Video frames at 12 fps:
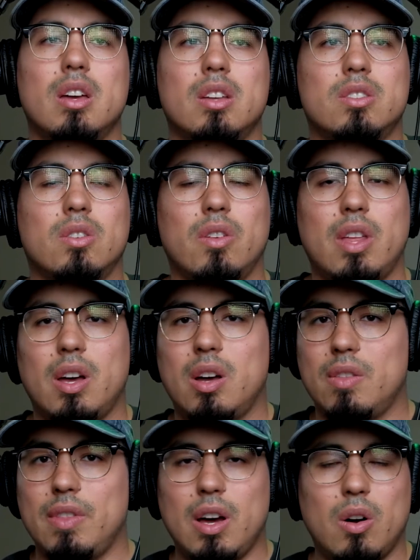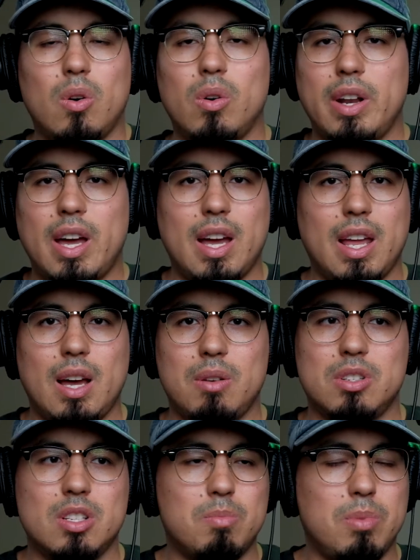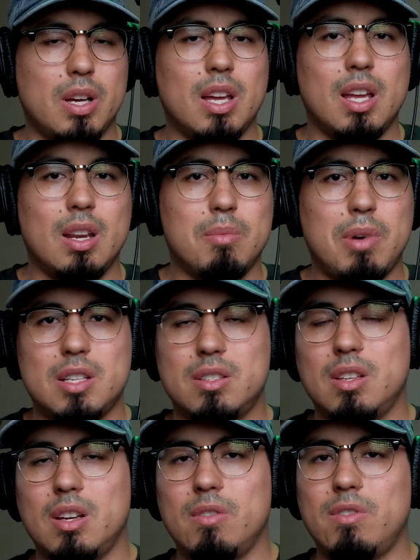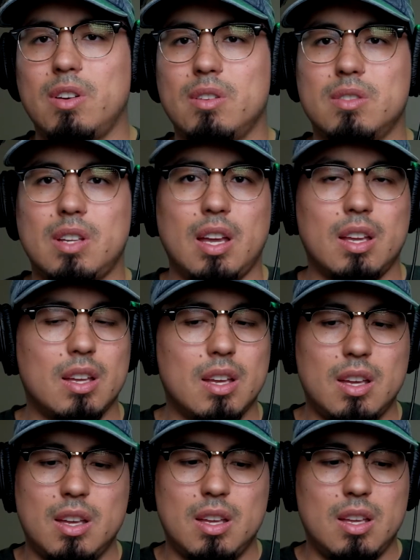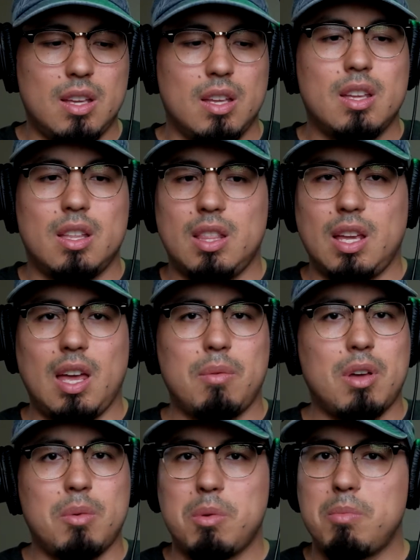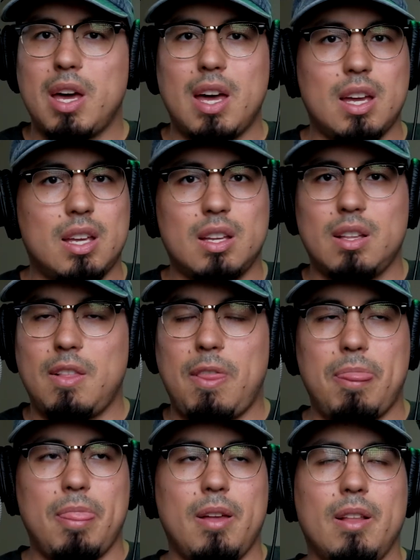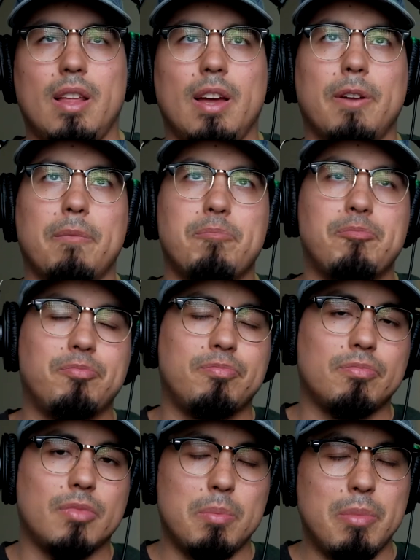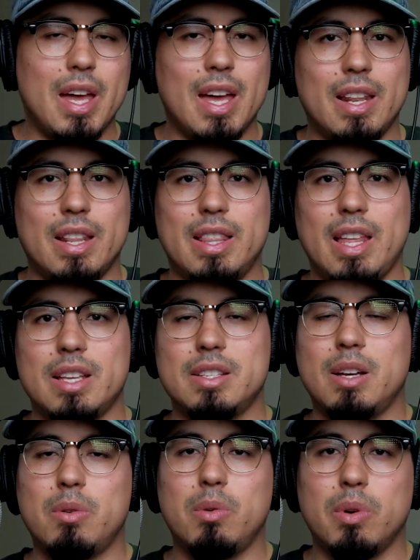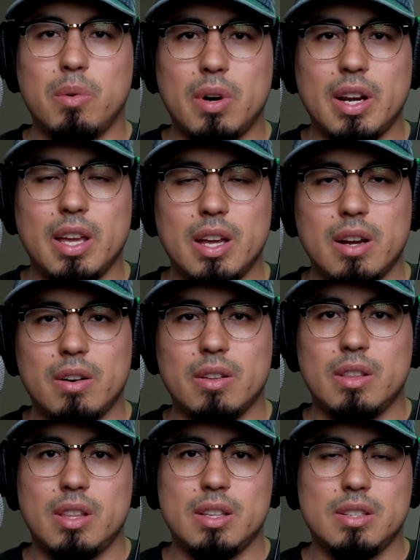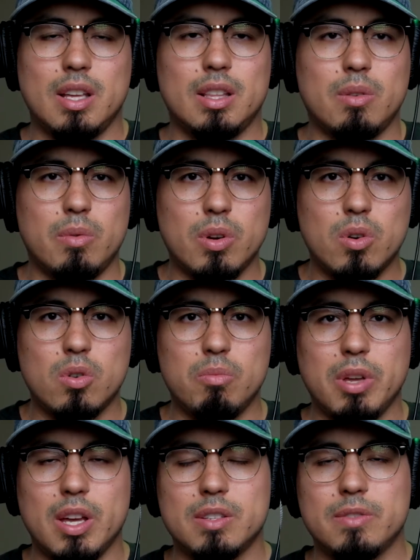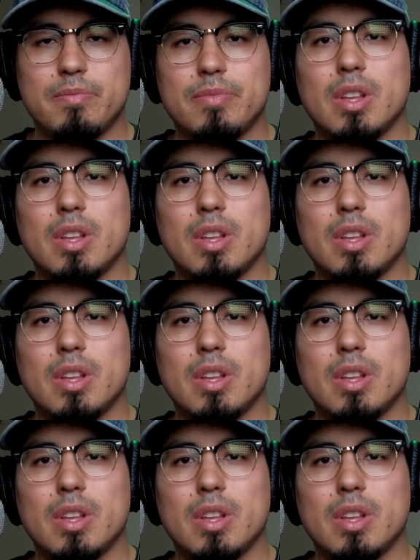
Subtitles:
So that whole night I was just playing my stuff. I was like, they kept coming back. They're like, man, that's not what we want to hear. That's not the real cumbias.